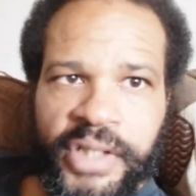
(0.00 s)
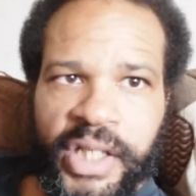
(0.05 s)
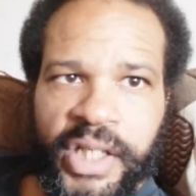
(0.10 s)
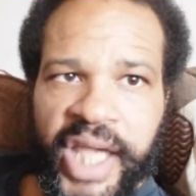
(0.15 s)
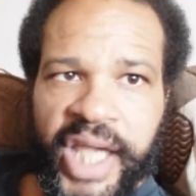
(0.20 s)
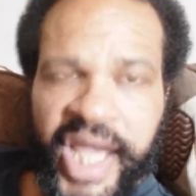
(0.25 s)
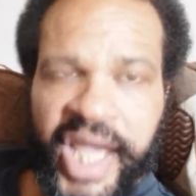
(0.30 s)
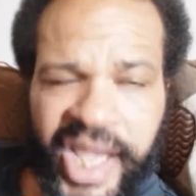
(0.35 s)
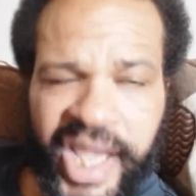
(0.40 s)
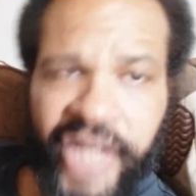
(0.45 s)

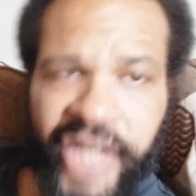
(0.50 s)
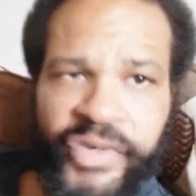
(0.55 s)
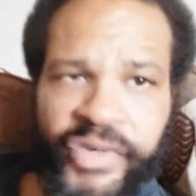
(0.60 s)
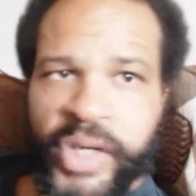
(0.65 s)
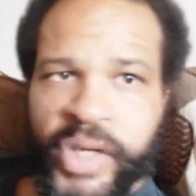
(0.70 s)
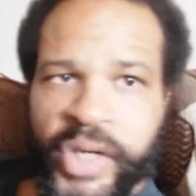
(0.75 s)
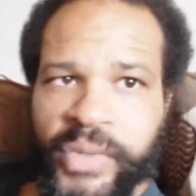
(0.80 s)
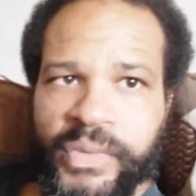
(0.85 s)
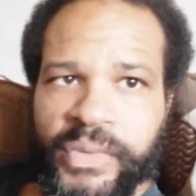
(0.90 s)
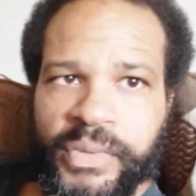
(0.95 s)
Hell
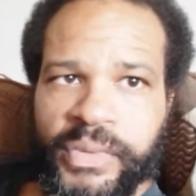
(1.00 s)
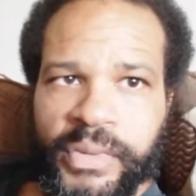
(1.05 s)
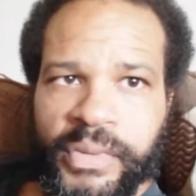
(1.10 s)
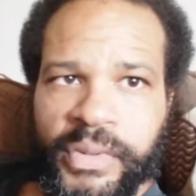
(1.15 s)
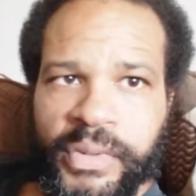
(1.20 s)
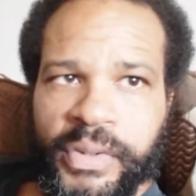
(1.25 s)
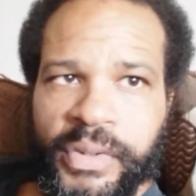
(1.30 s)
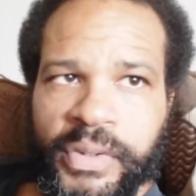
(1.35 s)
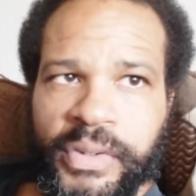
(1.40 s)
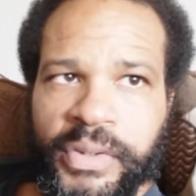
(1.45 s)
no.
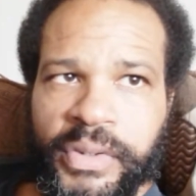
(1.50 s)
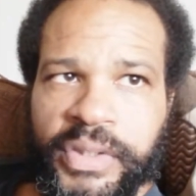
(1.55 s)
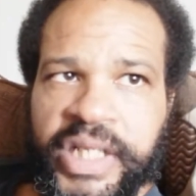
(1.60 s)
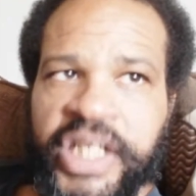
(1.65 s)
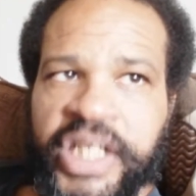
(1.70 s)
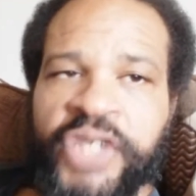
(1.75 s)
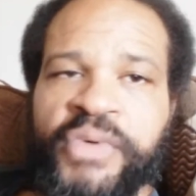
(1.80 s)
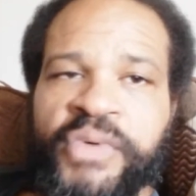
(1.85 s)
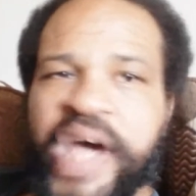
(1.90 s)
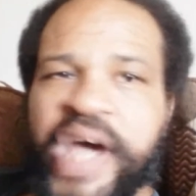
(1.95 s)

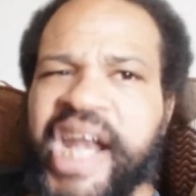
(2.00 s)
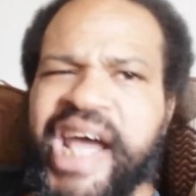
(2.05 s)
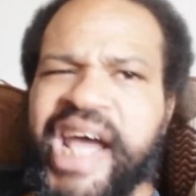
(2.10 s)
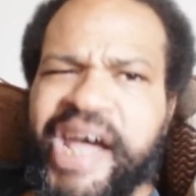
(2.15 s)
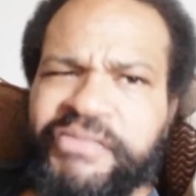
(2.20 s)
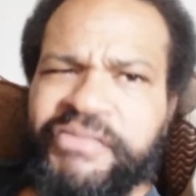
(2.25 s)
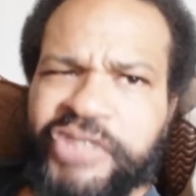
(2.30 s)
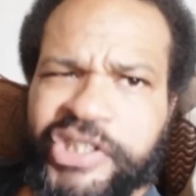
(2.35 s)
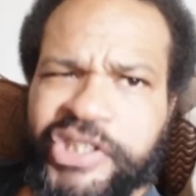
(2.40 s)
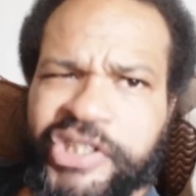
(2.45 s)
You gotta
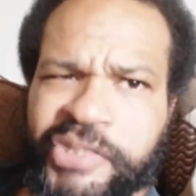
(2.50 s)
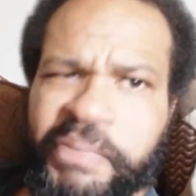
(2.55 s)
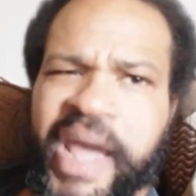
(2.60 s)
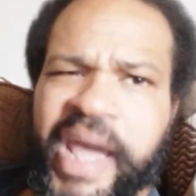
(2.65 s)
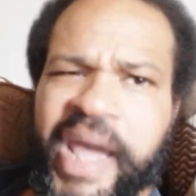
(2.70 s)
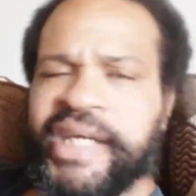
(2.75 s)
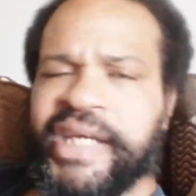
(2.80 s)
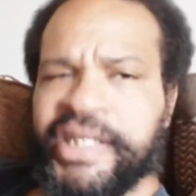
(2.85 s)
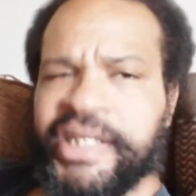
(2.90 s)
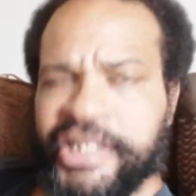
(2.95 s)
have
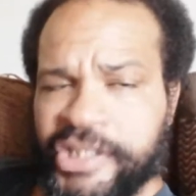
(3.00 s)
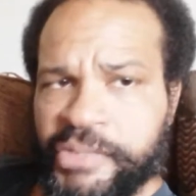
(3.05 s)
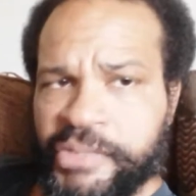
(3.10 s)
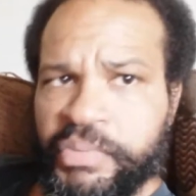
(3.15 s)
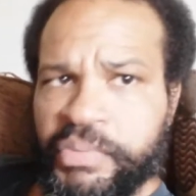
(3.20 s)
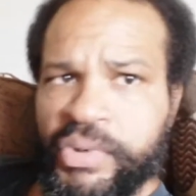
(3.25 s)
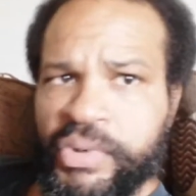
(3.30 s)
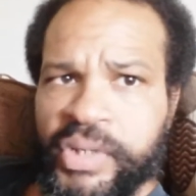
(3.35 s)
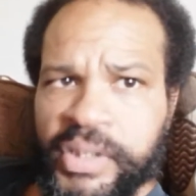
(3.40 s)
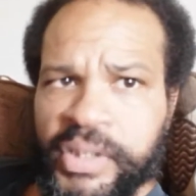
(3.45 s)
respect in this
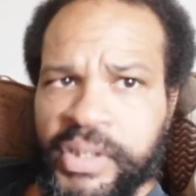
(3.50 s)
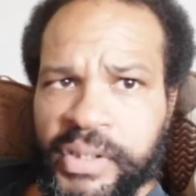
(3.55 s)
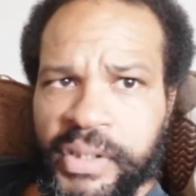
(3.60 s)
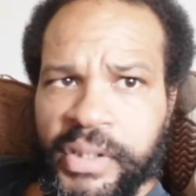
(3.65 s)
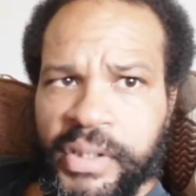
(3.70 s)
sport